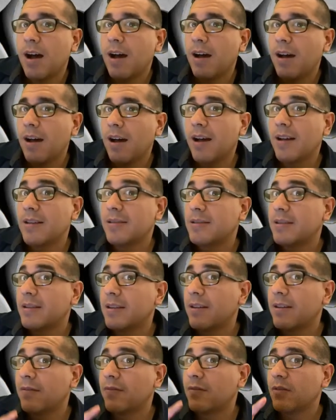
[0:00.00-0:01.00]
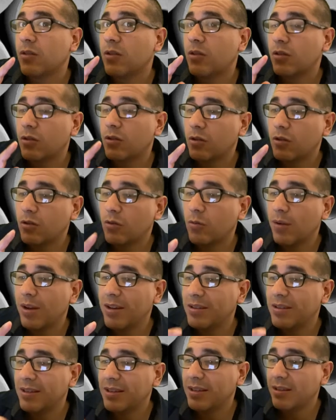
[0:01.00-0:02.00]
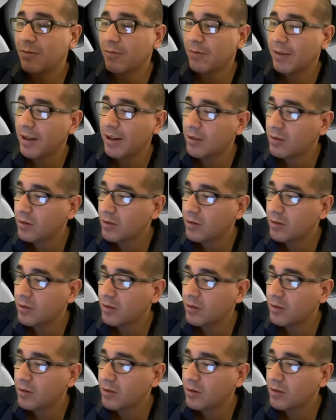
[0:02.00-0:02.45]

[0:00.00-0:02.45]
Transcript: positive 20, right?